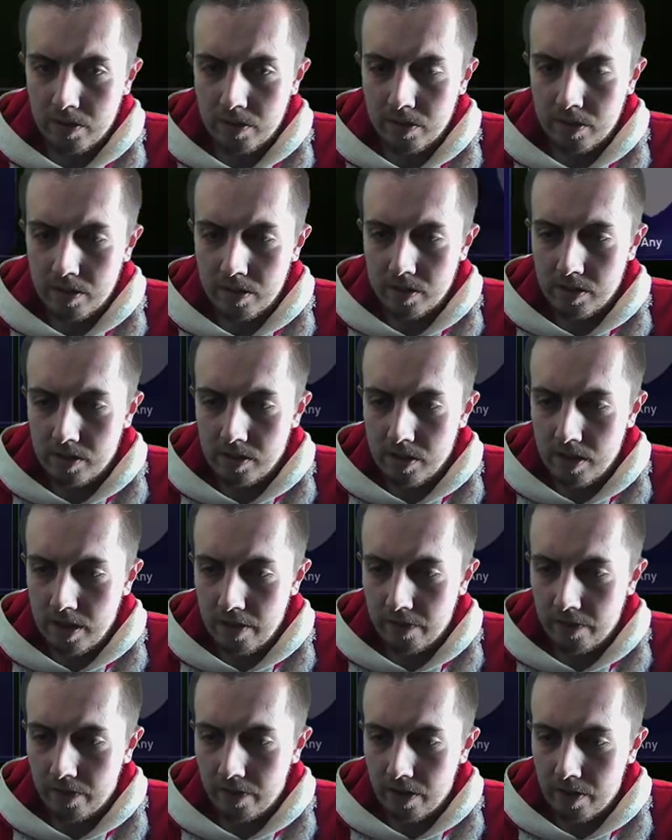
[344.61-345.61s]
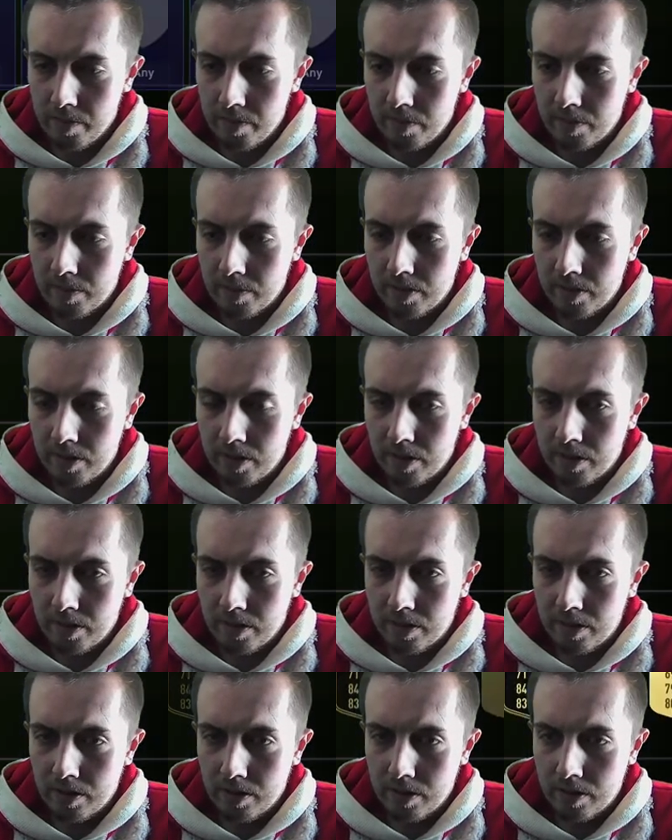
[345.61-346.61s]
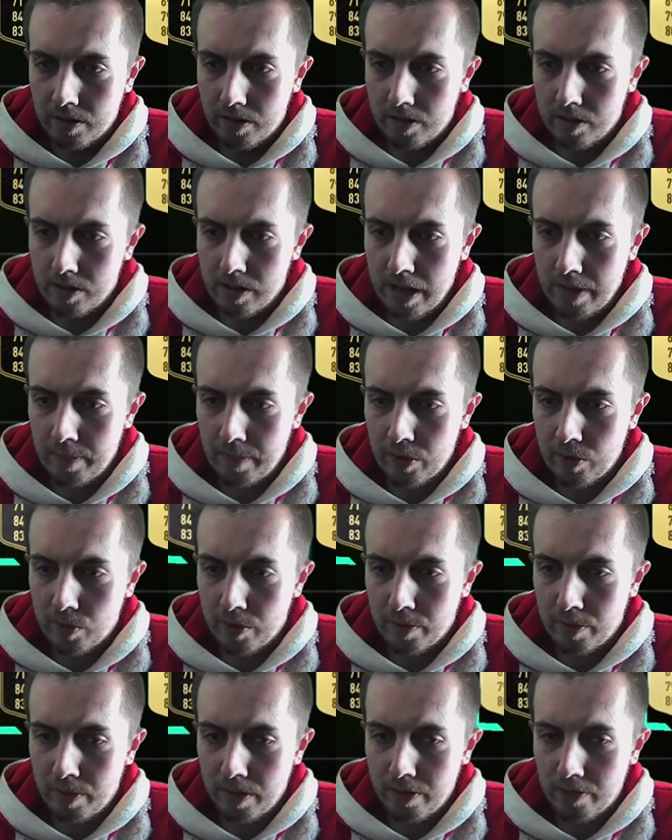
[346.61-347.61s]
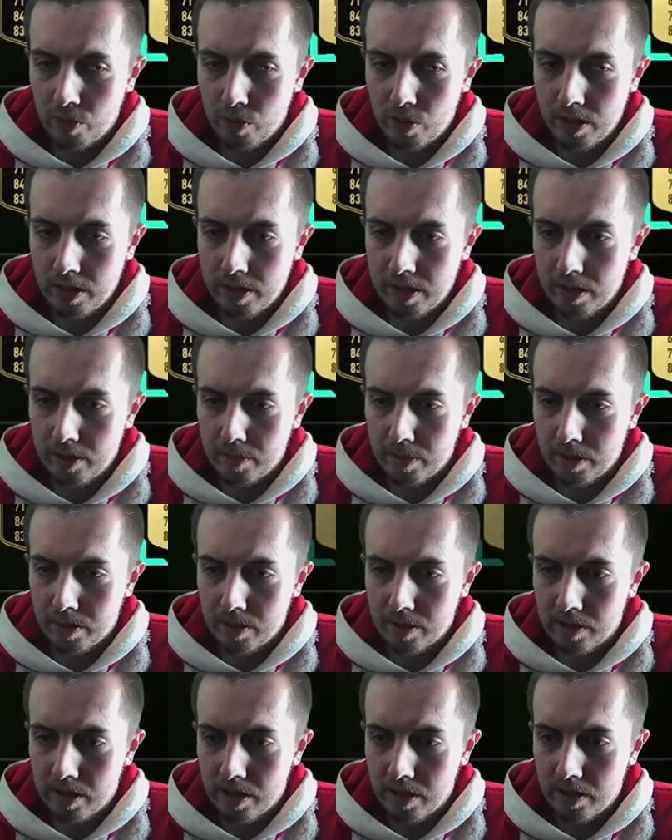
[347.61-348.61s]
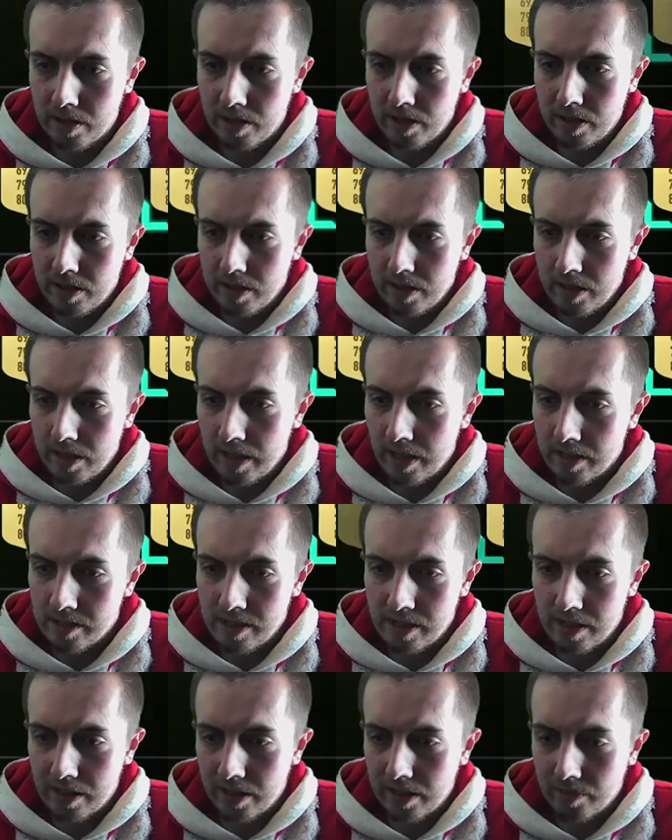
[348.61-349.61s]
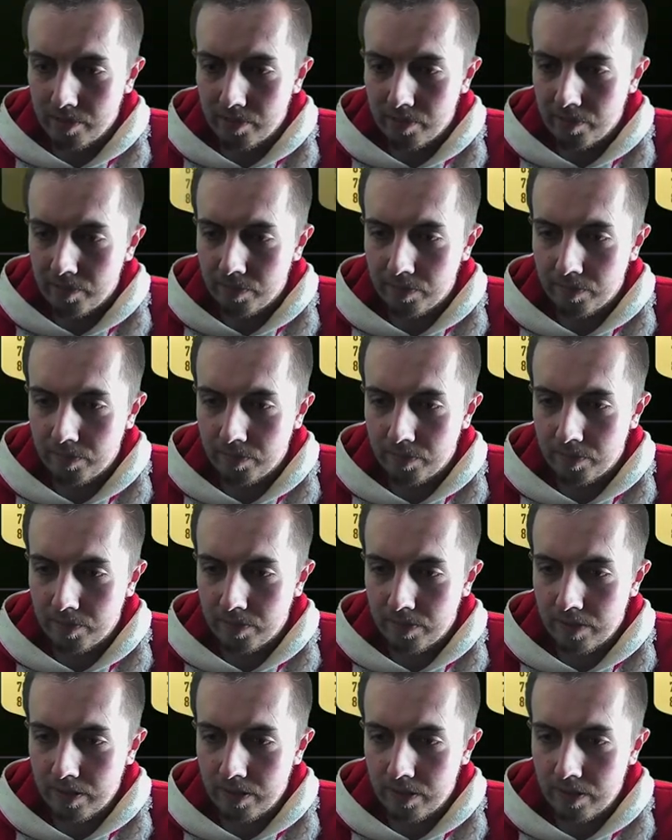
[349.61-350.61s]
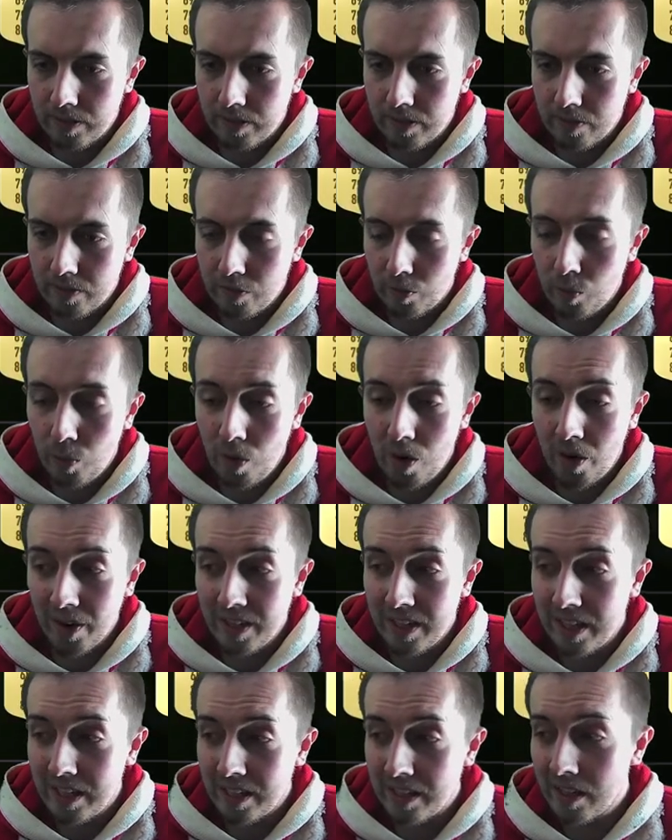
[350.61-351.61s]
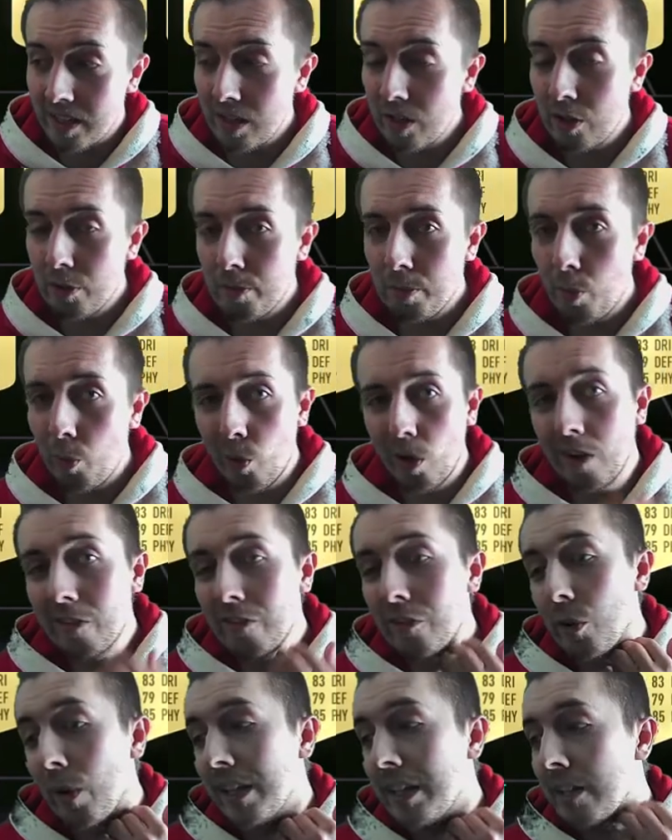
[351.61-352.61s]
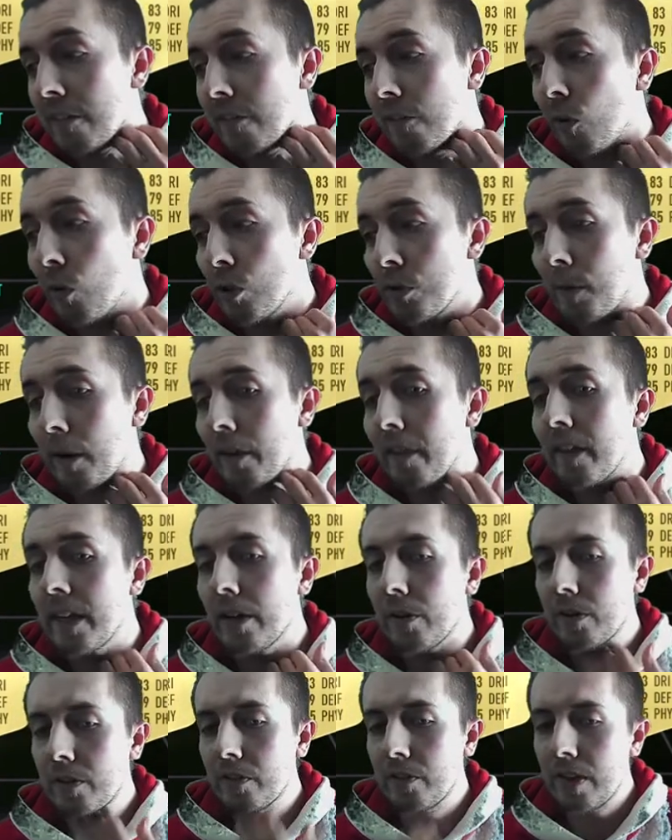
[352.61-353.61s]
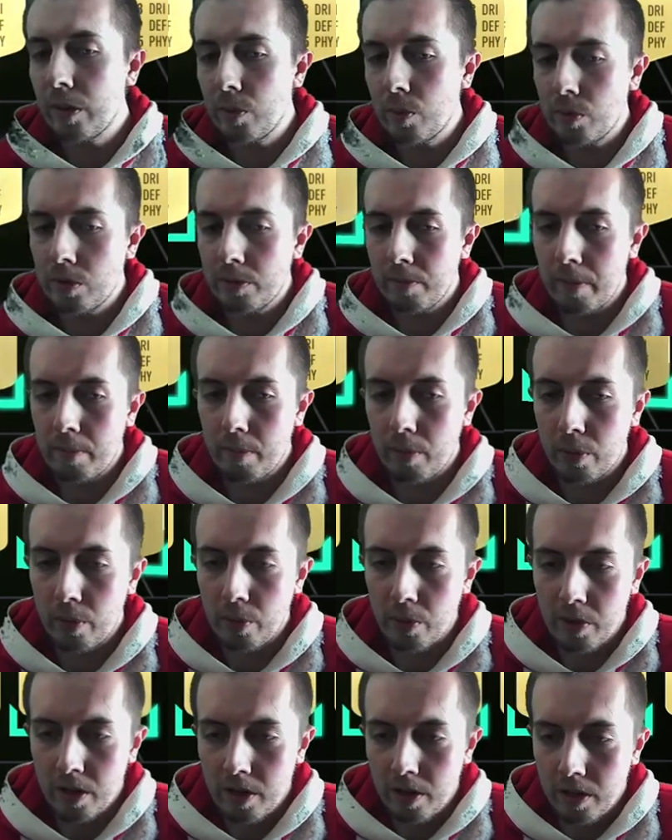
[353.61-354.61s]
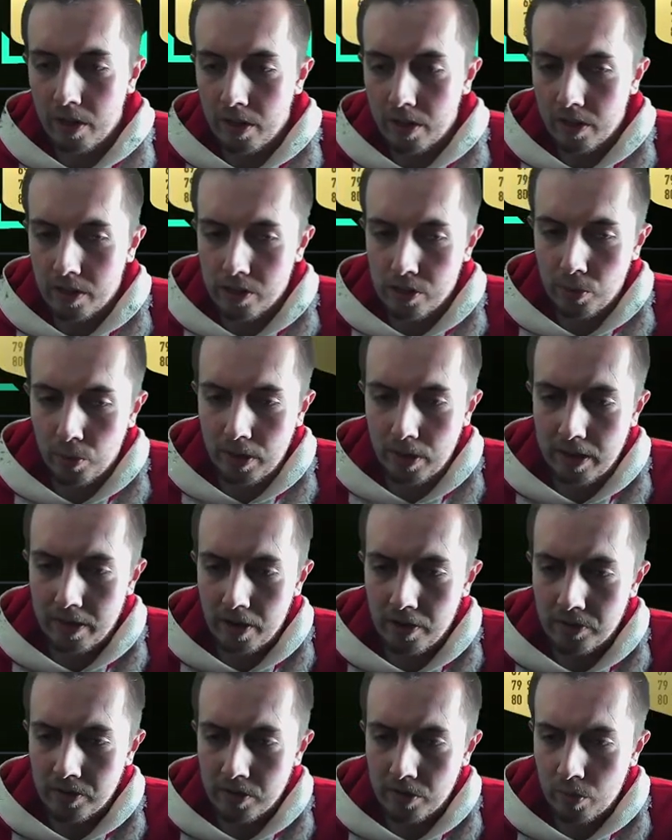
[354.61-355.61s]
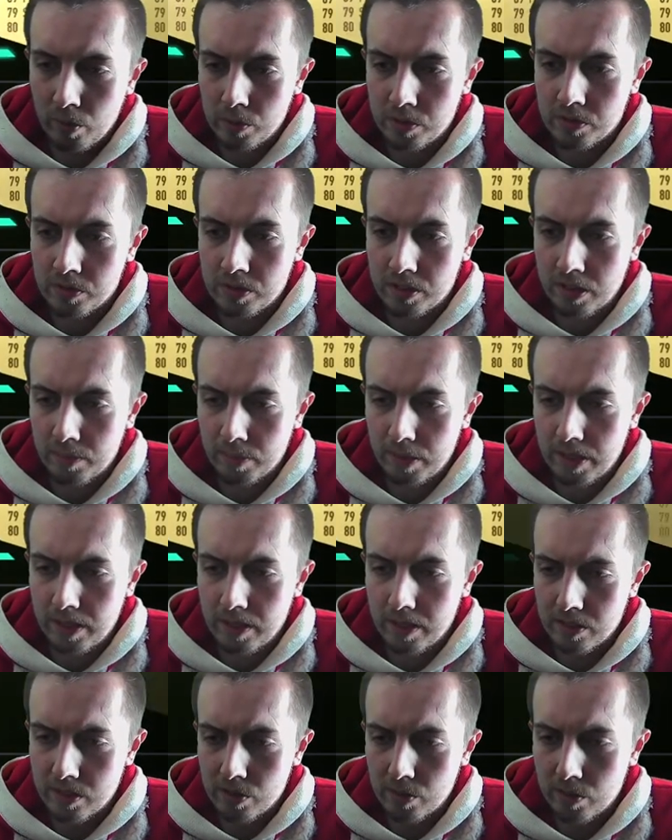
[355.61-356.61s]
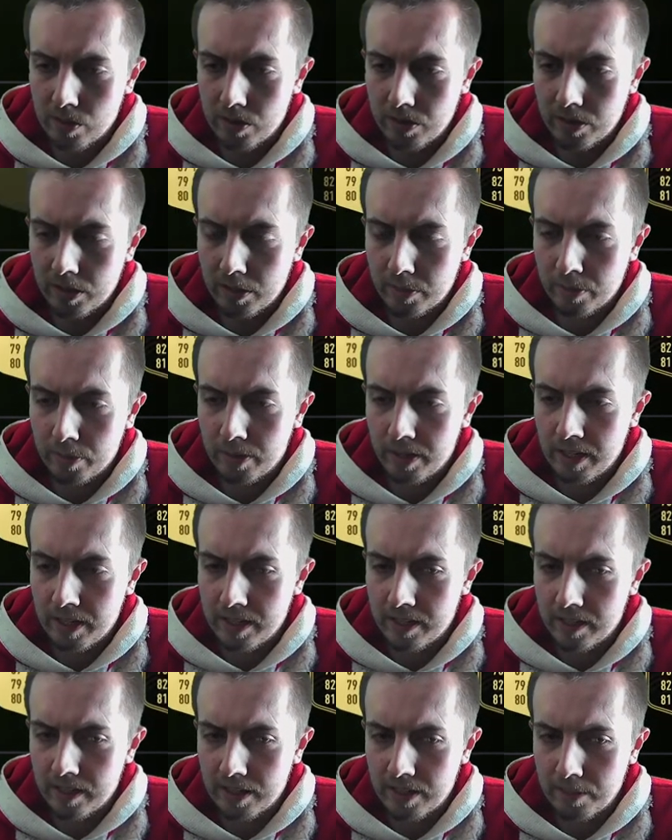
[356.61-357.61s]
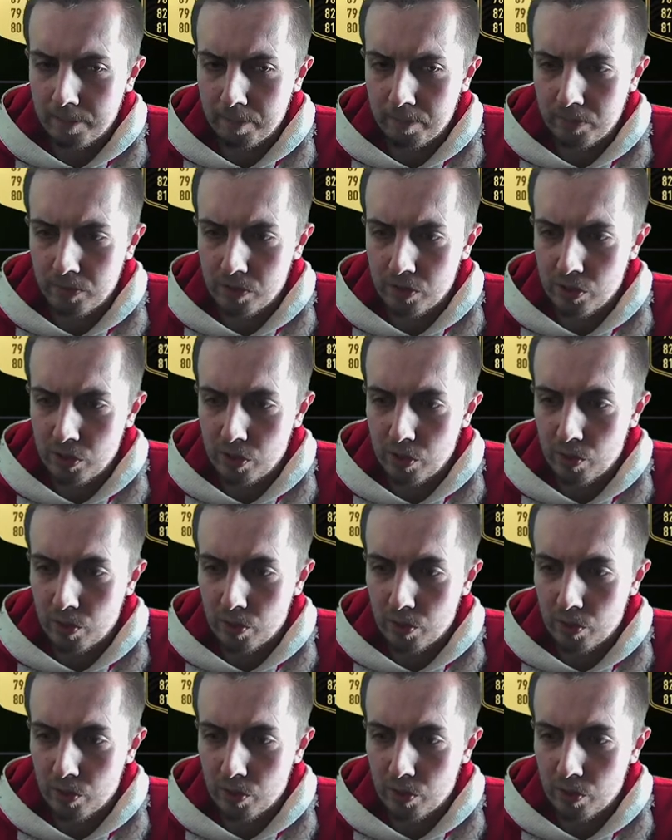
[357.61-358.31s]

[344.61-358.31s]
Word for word: see if damage would have been avoided. But yeah, see, like, for what I needed, I could have bought a few 84s, but I think it would have equaled a bit more than 20,000 coins to complete this squad. I'd have probably needed like 2 or